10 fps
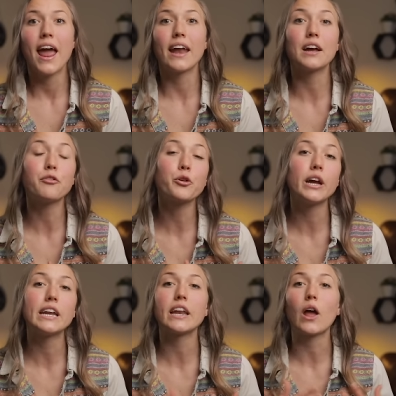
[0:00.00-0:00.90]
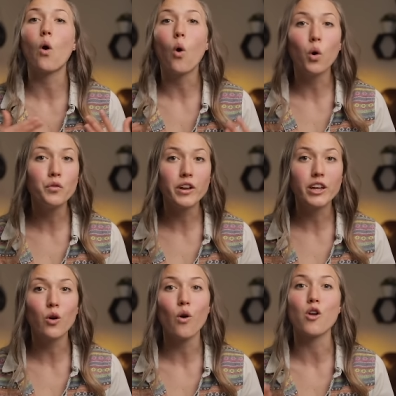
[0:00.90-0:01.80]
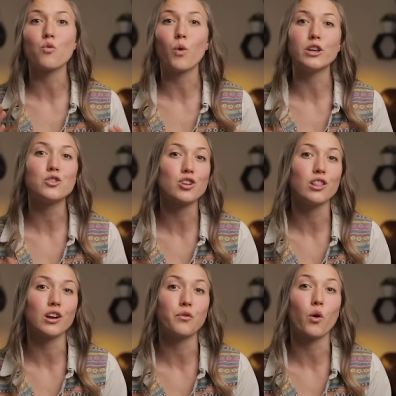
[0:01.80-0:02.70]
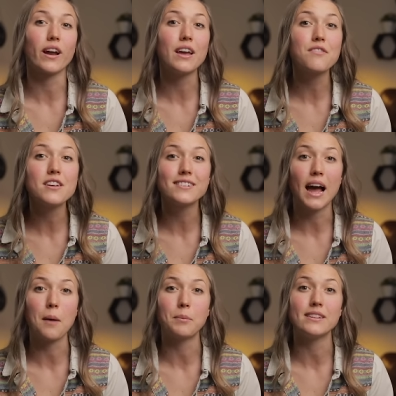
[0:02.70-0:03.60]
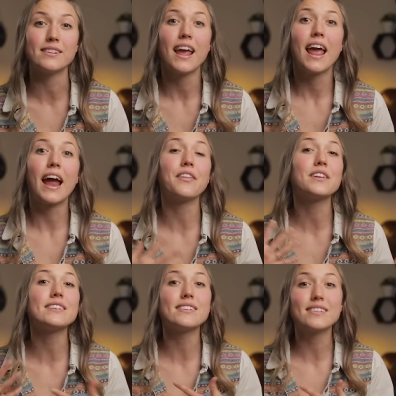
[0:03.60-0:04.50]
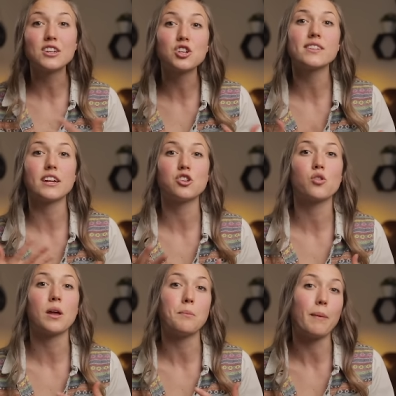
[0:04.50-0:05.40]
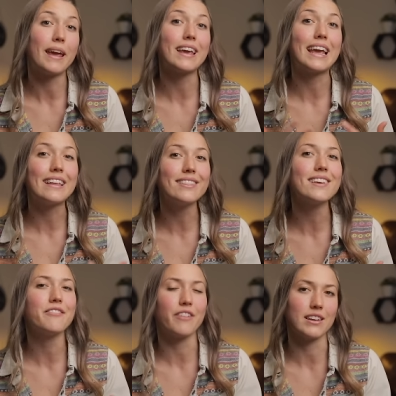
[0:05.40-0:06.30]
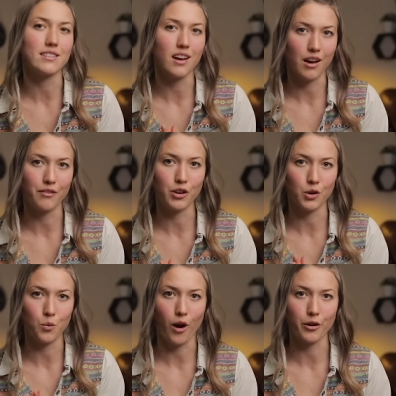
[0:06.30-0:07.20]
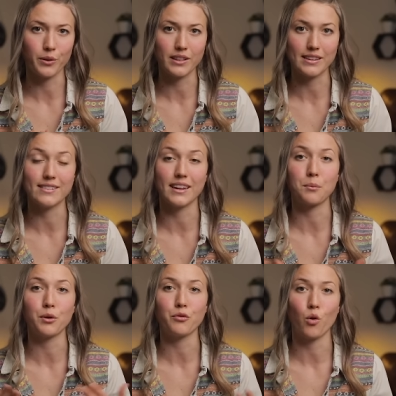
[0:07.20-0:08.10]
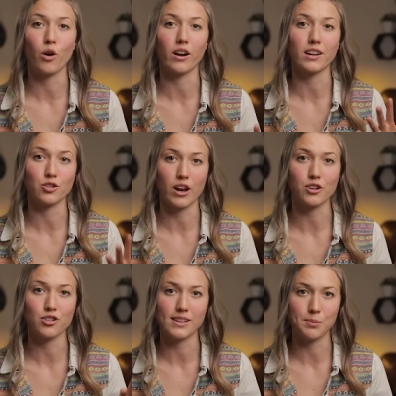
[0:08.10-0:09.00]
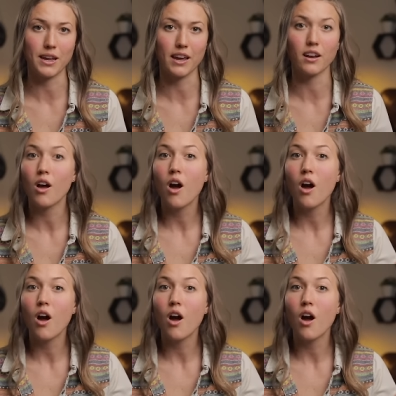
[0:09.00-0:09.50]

And I've created a whole video on what you should look for if this happens and the decisions that you can make in the event of your water releasing before contractions begin.